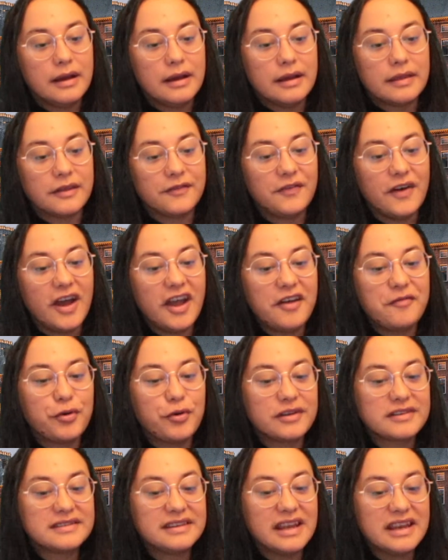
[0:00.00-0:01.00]
The five
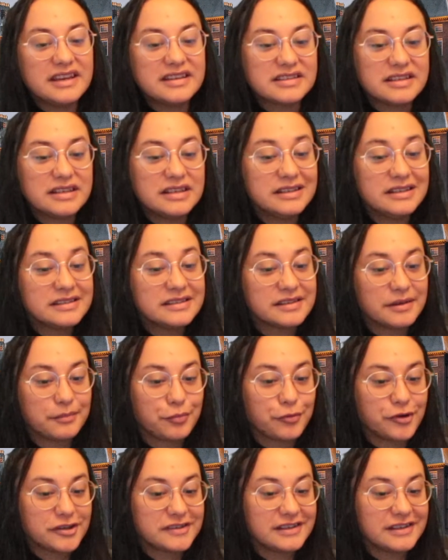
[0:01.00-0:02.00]
BRICS nations,
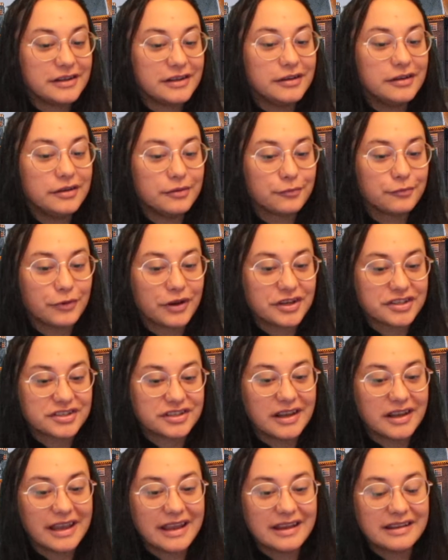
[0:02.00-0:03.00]
Brazil,
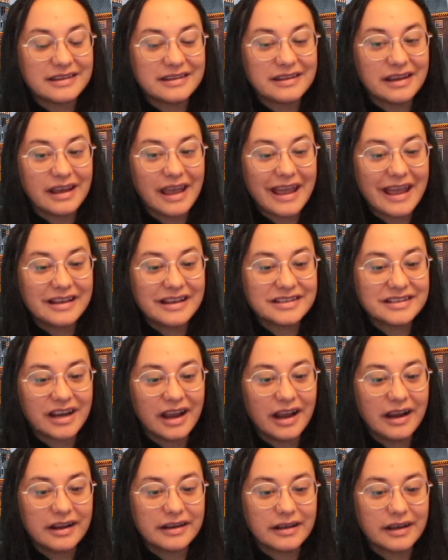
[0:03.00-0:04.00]
Russia, India, and
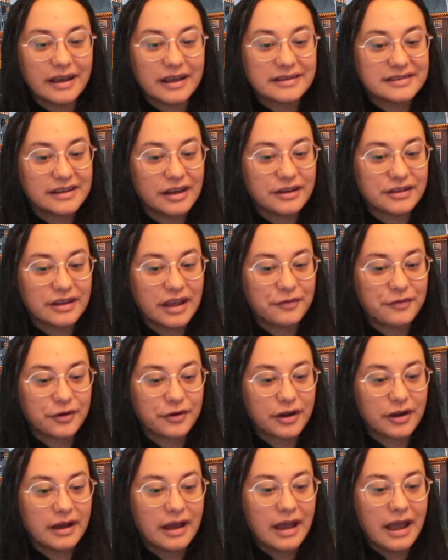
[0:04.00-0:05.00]
China and South
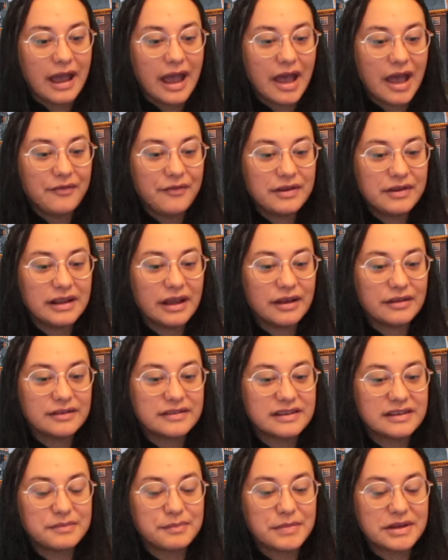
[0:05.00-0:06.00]
Africa, have announced
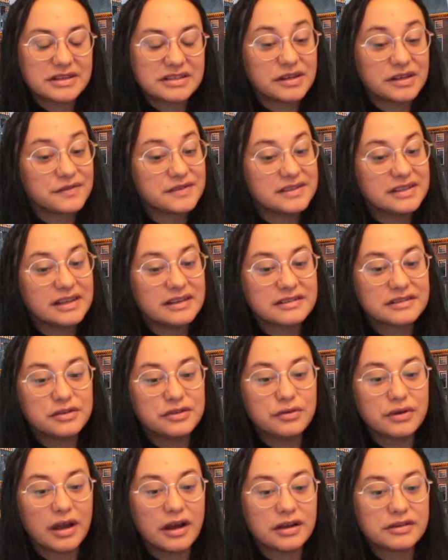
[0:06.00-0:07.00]
the admission of six
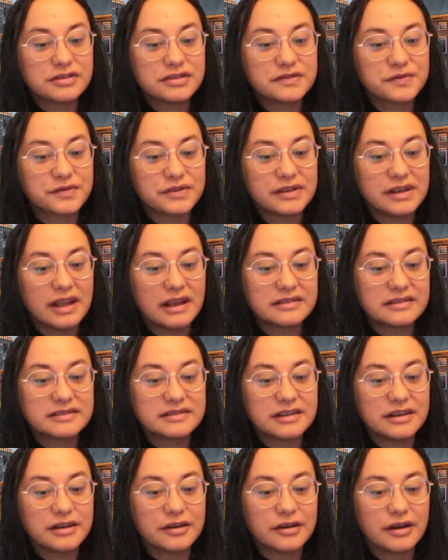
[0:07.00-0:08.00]
new countries for next
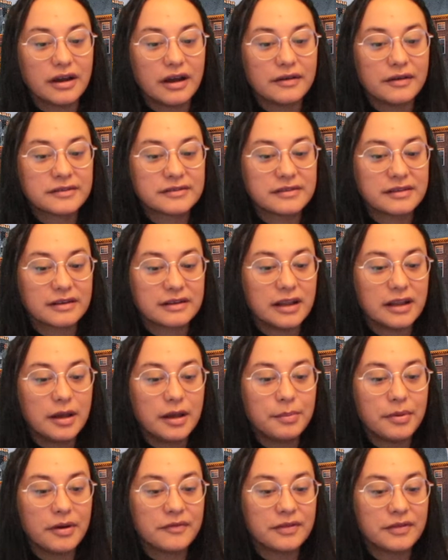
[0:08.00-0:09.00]
year as the
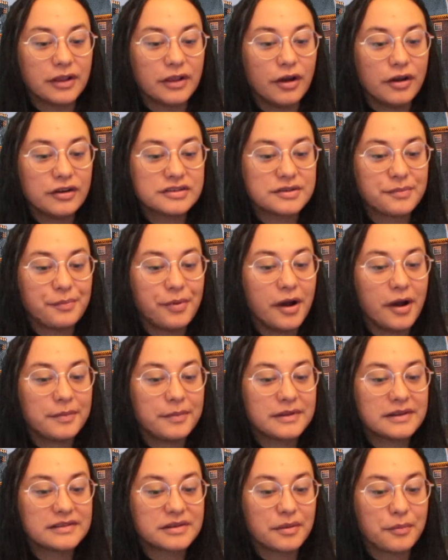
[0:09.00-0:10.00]
club of large and
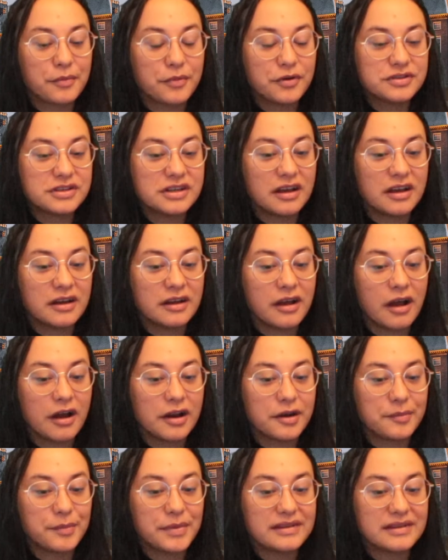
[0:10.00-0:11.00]
populous emerging
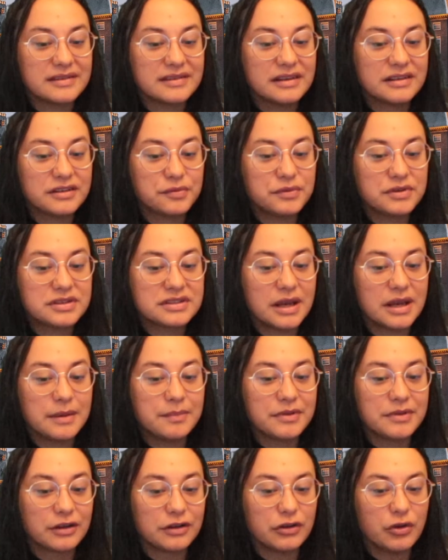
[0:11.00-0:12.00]
economies seek to
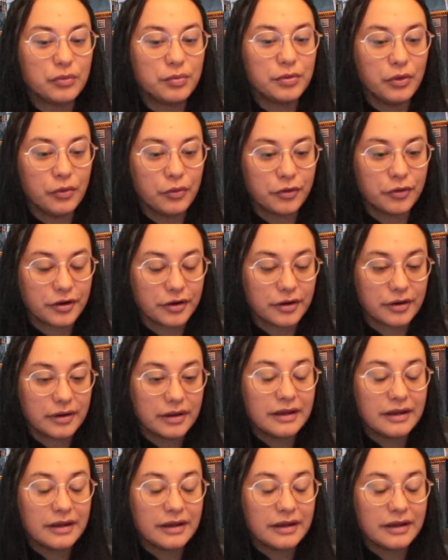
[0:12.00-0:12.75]
reshape the global order.